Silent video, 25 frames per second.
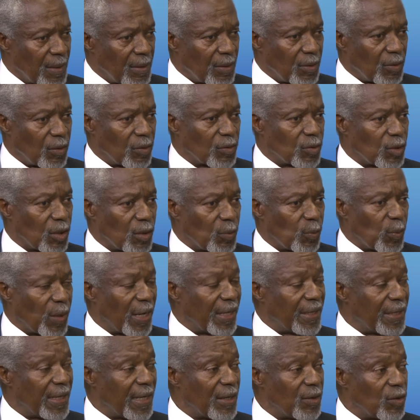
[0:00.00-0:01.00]
Not only
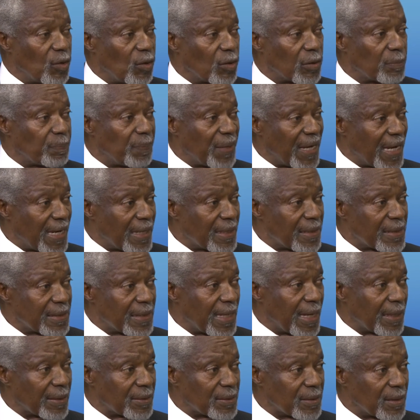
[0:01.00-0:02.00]
were they not paying
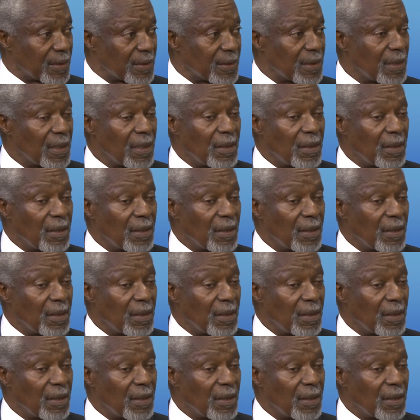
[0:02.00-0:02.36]
taxes,